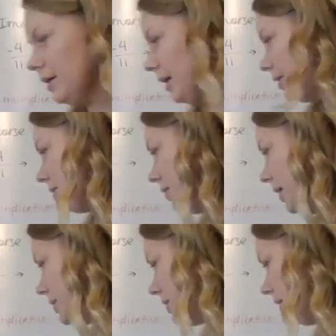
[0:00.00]
Okay, so
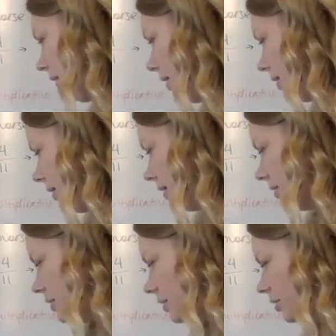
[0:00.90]
that's the key thing
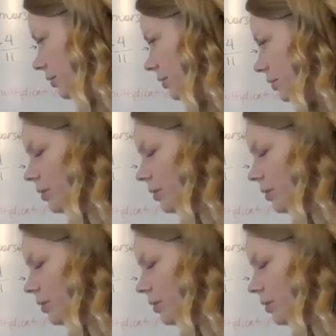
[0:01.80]
to know,